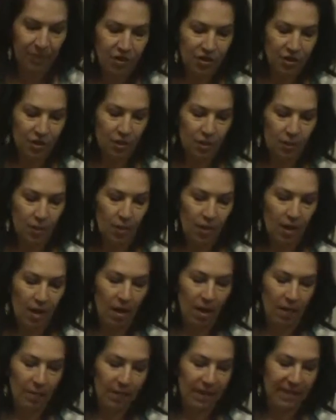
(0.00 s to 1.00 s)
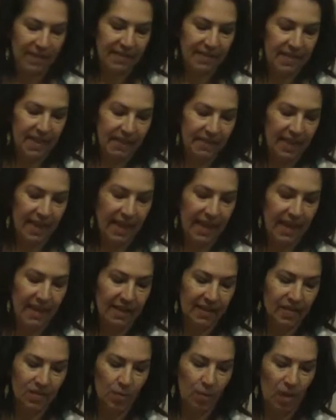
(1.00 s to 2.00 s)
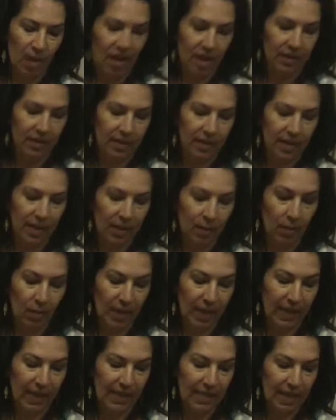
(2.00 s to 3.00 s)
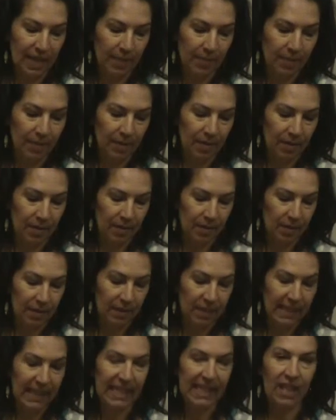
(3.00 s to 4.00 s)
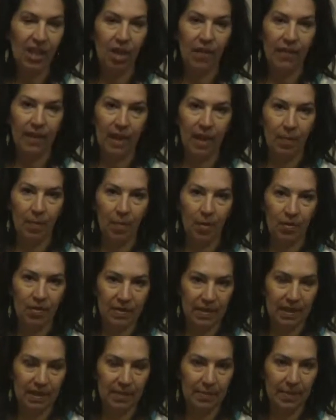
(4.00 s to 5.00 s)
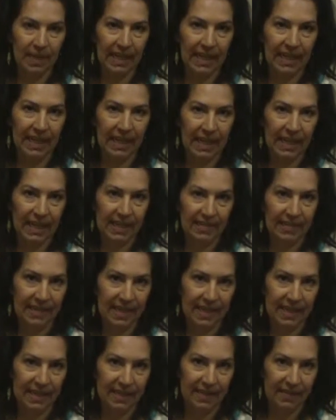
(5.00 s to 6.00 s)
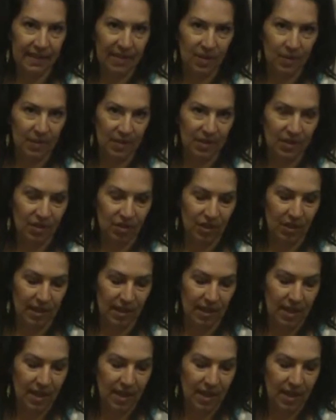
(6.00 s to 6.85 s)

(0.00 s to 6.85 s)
to extend the head as well, and will end up leaning on the elbows and being extended in this position.